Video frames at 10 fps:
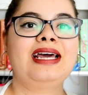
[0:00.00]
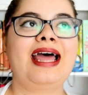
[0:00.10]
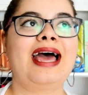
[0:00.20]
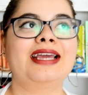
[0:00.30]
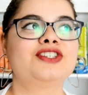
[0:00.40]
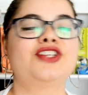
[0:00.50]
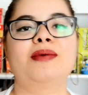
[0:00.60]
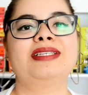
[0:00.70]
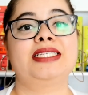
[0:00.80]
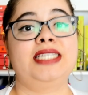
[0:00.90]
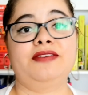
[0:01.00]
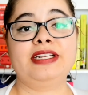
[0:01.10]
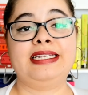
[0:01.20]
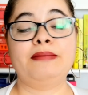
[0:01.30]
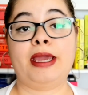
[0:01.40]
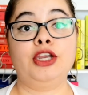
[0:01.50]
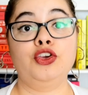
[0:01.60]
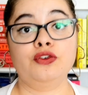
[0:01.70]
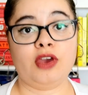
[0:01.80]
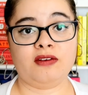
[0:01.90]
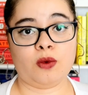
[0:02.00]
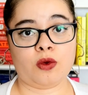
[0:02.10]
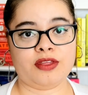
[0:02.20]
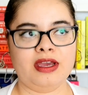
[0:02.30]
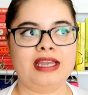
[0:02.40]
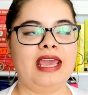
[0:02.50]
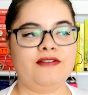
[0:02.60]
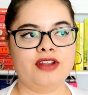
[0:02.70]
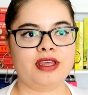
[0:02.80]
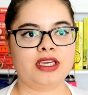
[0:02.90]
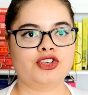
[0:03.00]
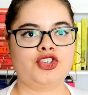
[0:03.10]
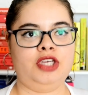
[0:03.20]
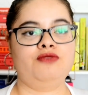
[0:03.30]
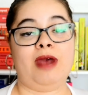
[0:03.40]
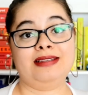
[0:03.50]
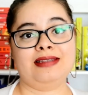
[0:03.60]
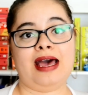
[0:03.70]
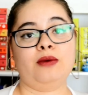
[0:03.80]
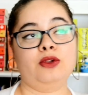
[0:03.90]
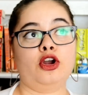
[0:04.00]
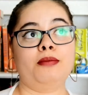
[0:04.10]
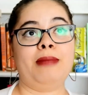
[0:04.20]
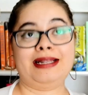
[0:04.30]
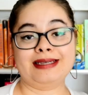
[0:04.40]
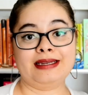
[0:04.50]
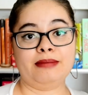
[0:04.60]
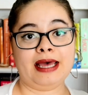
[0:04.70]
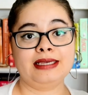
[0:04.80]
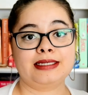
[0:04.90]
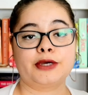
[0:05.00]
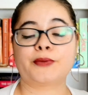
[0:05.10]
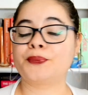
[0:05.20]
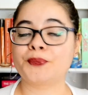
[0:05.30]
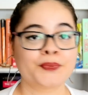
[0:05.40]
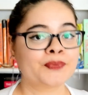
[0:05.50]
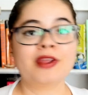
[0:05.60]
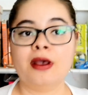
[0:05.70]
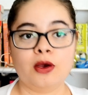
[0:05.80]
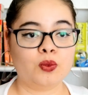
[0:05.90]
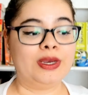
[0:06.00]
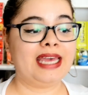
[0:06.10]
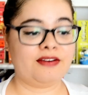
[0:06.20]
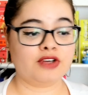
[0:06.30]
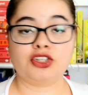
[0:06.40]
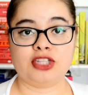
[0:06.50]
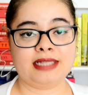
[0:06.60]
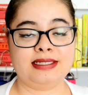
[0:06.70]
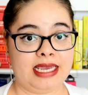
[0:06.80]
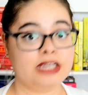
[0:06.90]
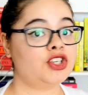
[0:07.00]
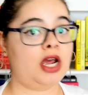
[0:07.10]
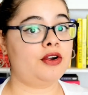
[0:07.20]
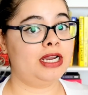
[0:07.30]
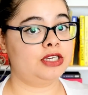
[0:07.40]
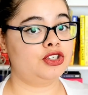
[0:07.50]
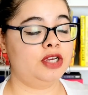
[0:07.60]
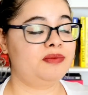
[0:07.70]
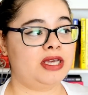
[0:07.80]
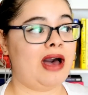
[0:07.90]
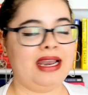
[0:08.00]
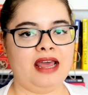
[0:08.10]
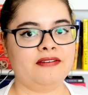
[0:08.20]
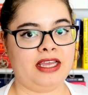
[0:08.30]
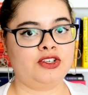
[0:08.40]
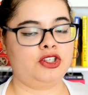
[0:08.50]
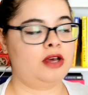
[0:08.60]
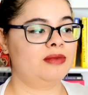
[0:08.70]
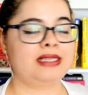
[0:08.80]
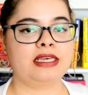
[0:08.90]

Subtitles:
Angie Thomas is definitely my new favorite author, and everything she writes I will automatically buy, so we have reached that stage in our relationship. So I love Angie Thomas.